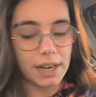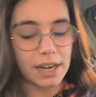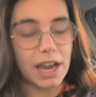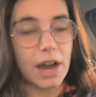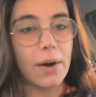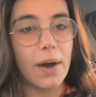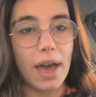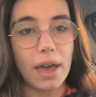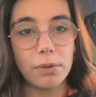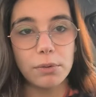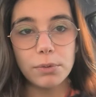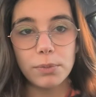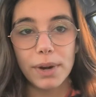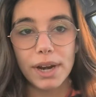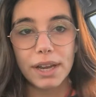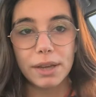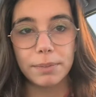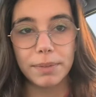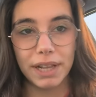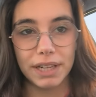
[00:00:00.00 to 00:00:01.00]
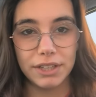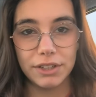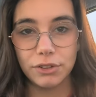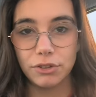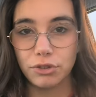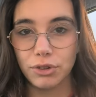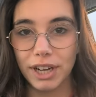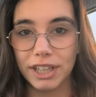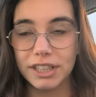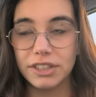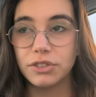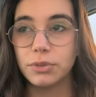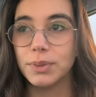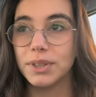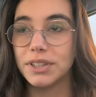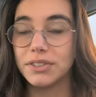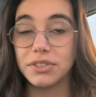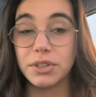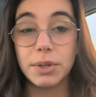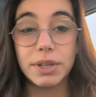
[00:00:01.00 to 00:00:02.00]
now i would recommend you try this
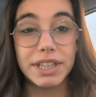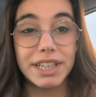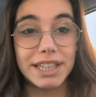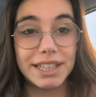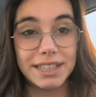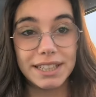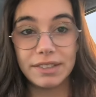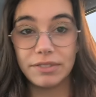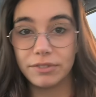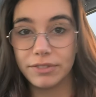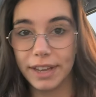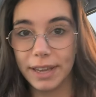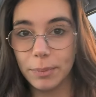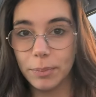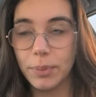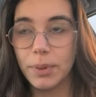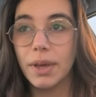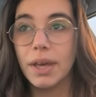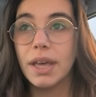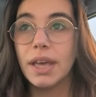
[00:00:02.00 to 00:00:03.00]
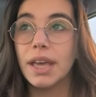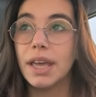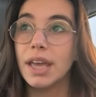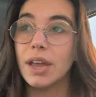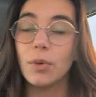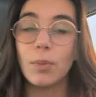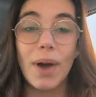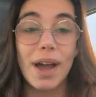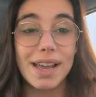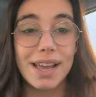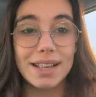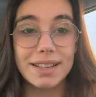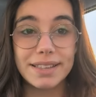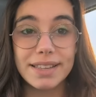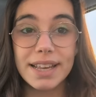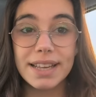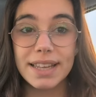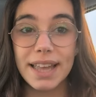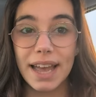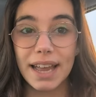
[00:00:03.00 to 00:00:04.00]
with a zero nicotine vape and why i
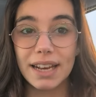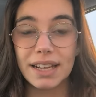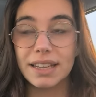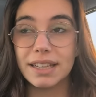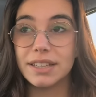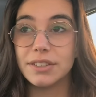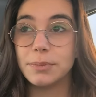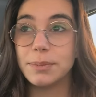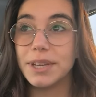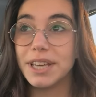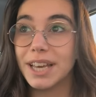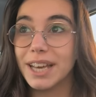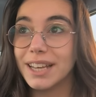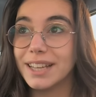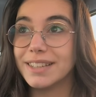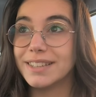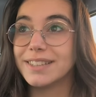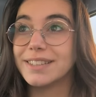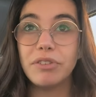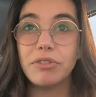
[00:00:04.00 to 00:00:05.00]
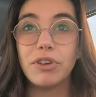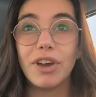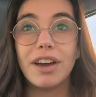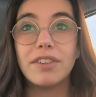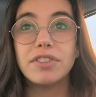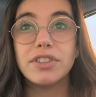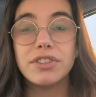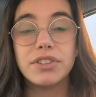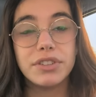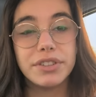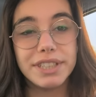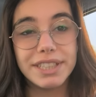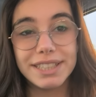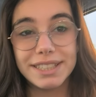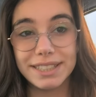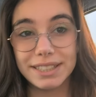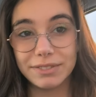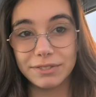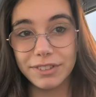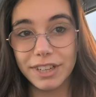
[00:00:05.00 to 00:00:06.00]
say that is because if you have a zero
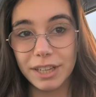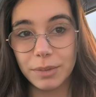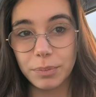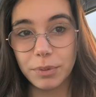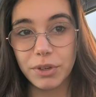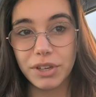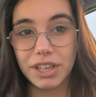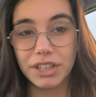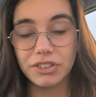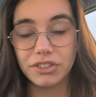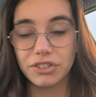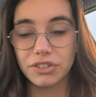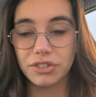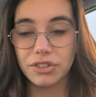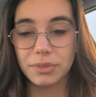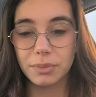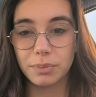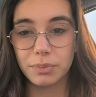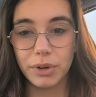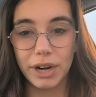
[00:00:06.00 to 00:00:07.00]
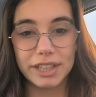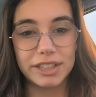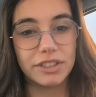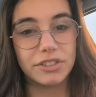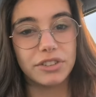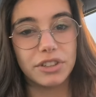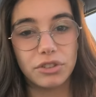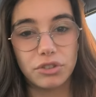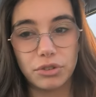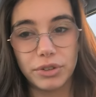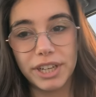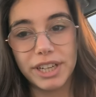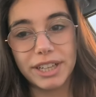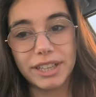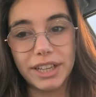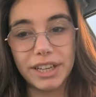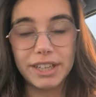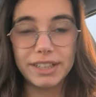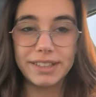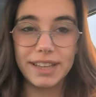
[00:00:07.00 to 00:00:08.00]
nicotine vape you can just practice the trick a
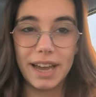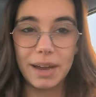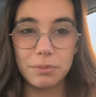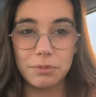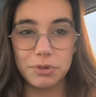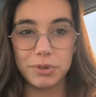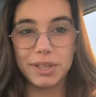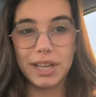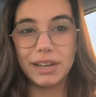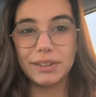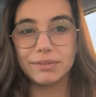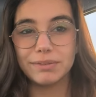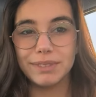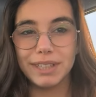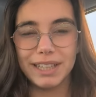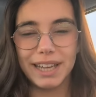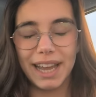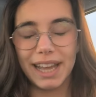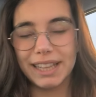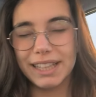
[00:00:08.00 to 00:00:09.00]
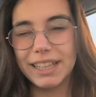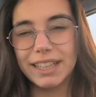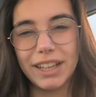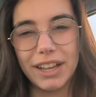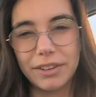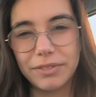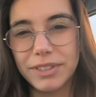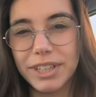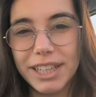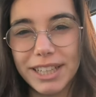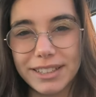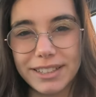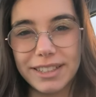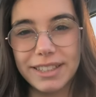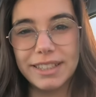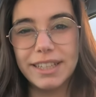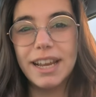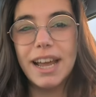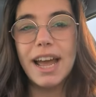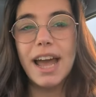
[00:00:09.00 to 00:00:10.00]
lot of times without inhaling a lot of
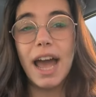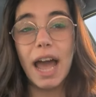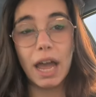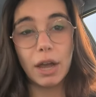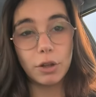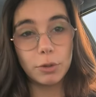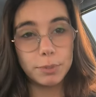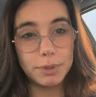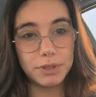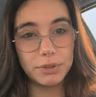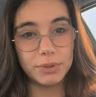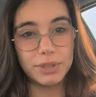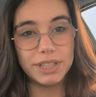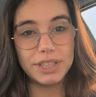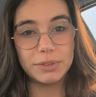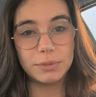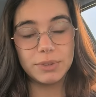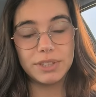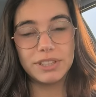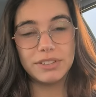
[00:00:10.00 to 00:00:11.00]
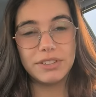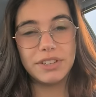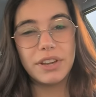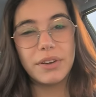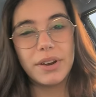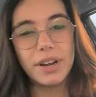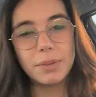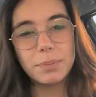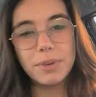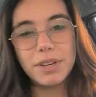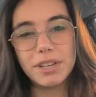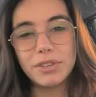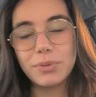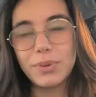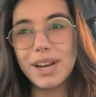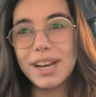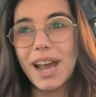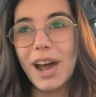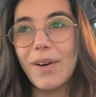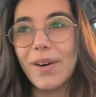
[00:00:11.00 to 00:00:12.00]
nicotine i will be doing it with a cigarette because
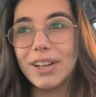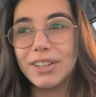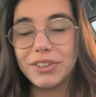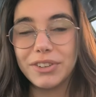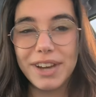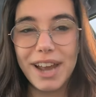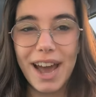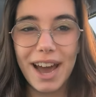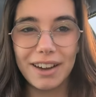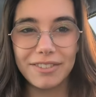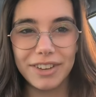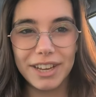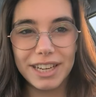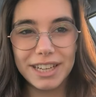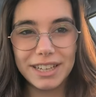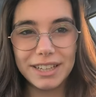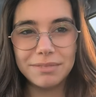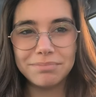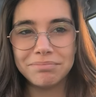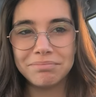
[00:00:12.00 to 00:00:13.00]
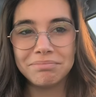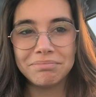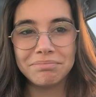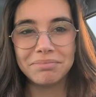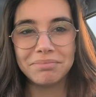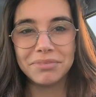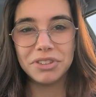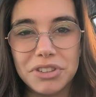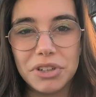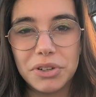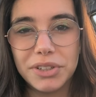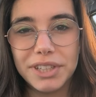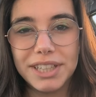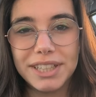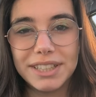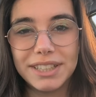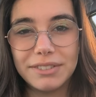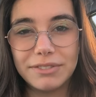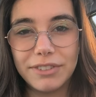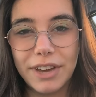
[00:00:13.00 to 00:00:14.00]
right now i don't have any zero
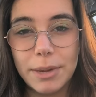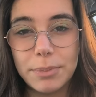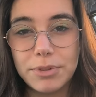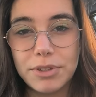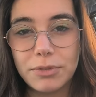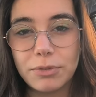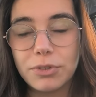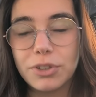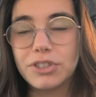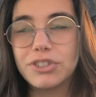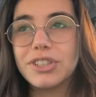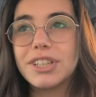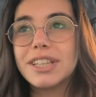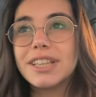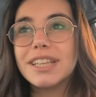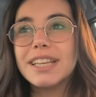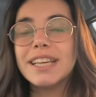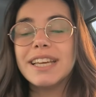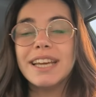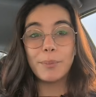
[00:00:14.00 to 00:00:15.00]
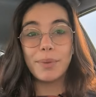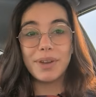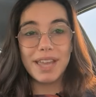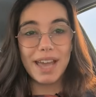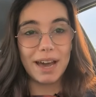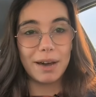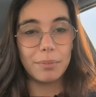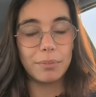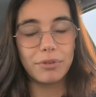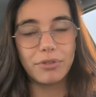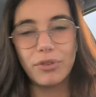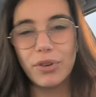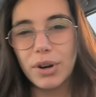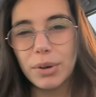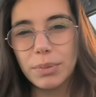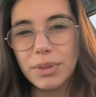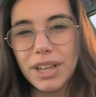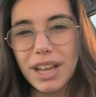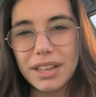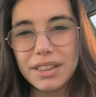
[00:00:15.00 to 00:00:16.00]
nicotine vapes, unfortunately. Um, but yeah,
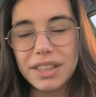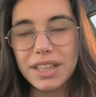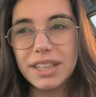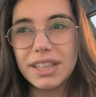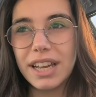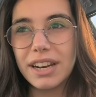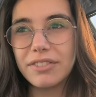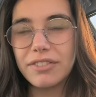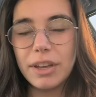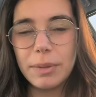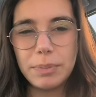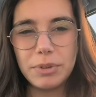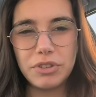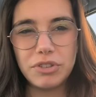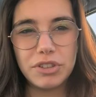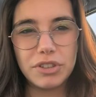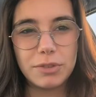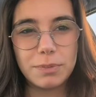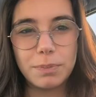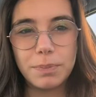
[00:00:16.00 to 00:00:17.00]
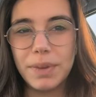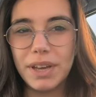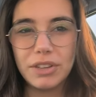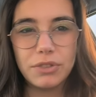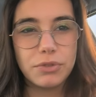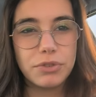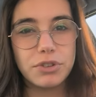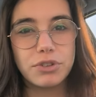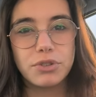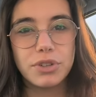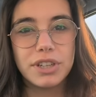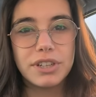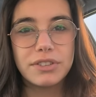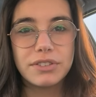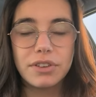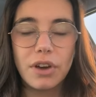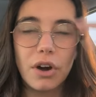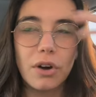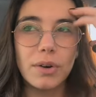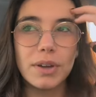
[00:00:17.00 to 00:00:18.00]
preferably I think that a vape is just best for
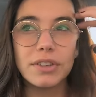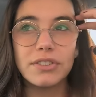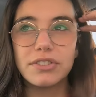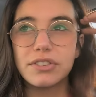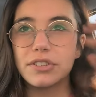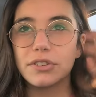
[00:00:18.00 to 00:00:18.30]
tricks always